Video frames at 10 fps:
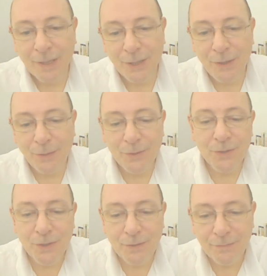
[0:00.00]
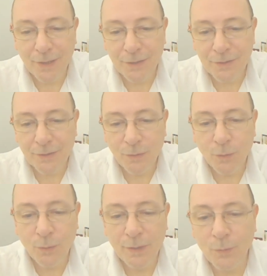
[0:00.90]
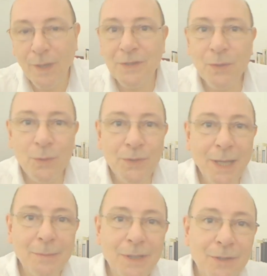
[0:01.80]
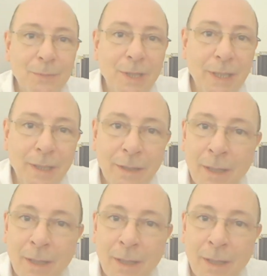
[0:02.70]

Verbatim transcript: you don't deserve this, or why is it always happening to me?